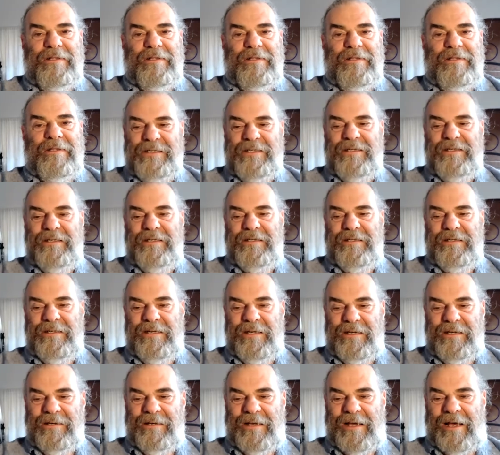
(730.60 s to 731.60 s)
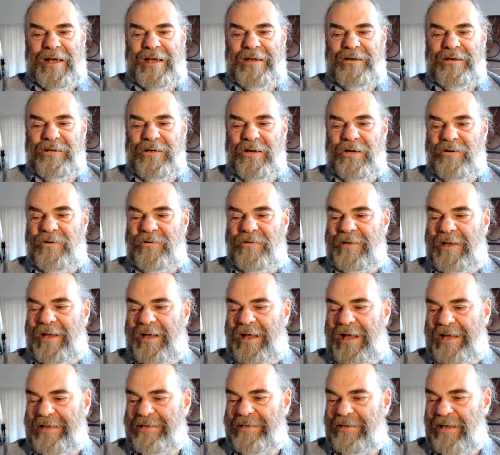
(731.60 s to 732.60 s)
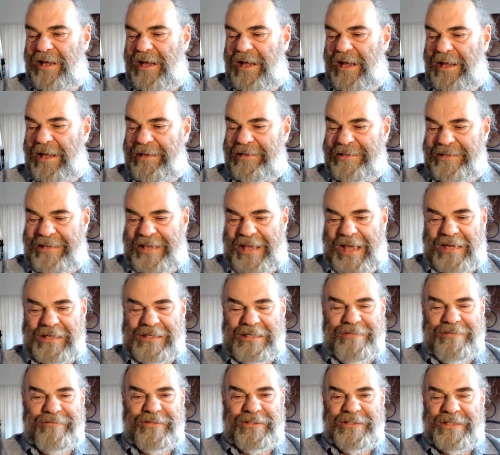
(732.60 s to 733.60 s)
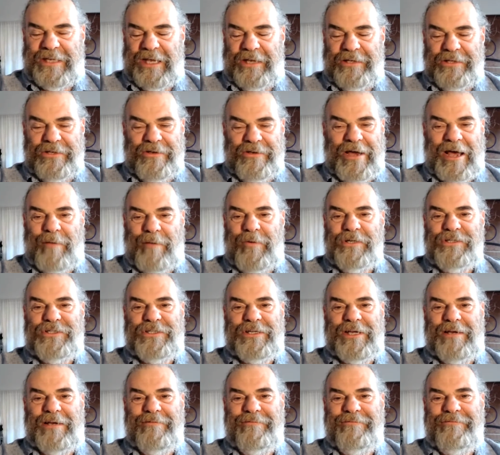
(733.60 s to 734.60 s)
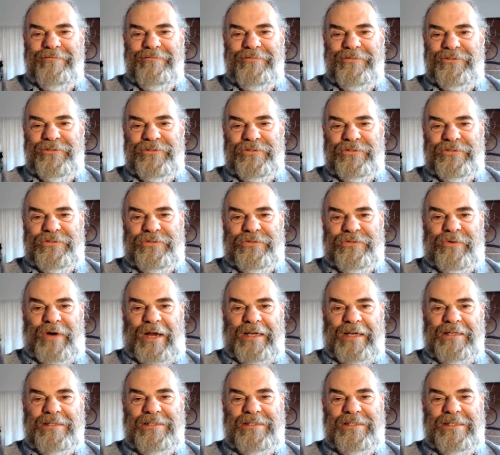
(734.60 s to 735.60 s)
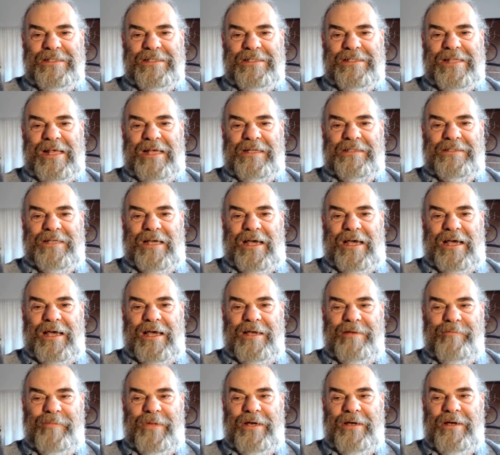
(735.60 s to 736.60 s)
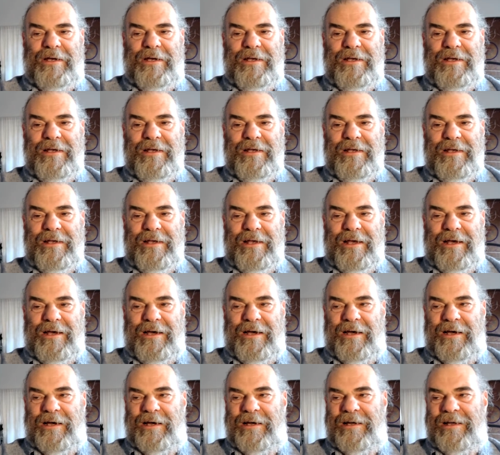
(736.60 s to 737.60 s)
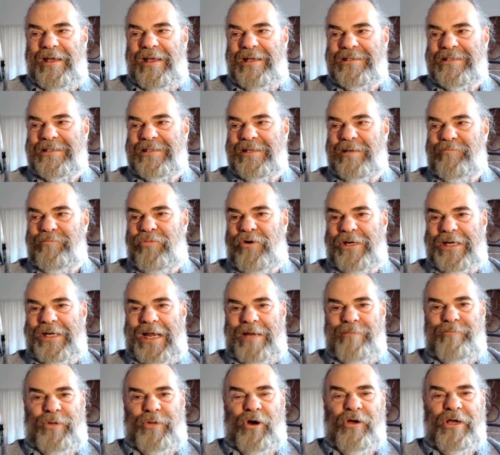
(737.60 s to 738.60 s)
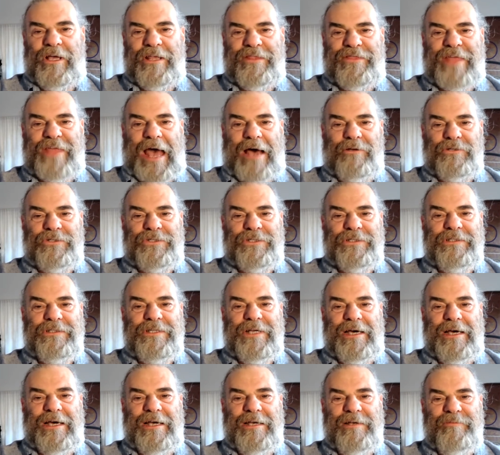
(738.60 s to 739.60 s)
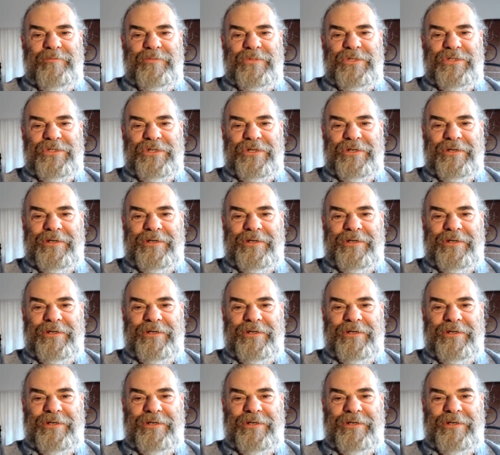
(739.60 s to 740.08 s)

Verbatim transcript: did, I don't know, I can't even tell you how much I've drunk since that time. At some point I broke 1,000 times,